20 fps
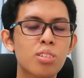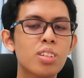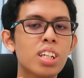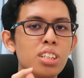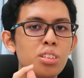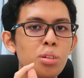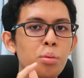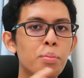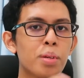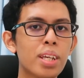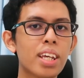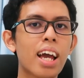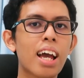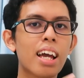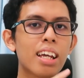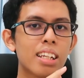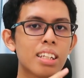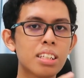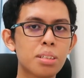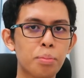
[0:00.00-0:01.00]
So you need to be
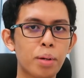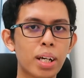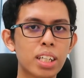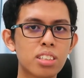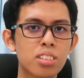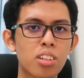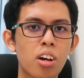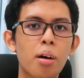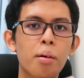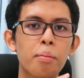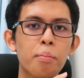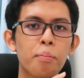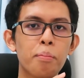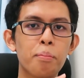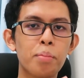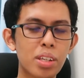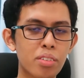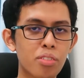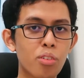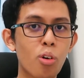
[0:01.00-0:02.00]
at this bus stop
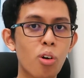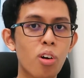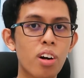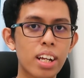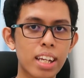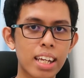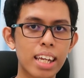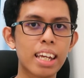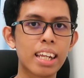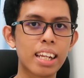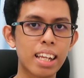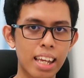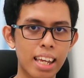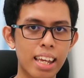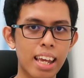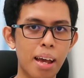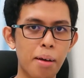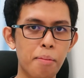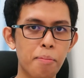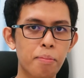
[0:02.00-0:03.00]
before 8
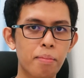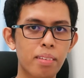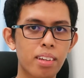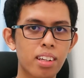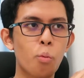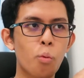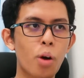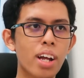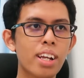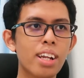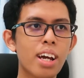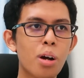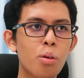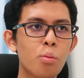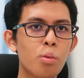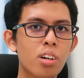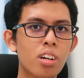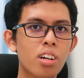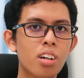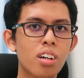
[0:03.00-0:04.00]
AM. 1
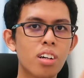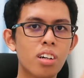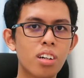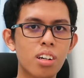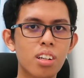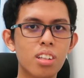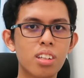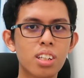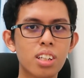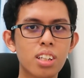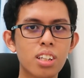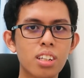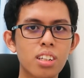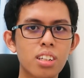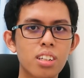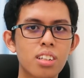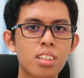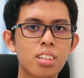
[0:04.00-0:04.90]
hour early.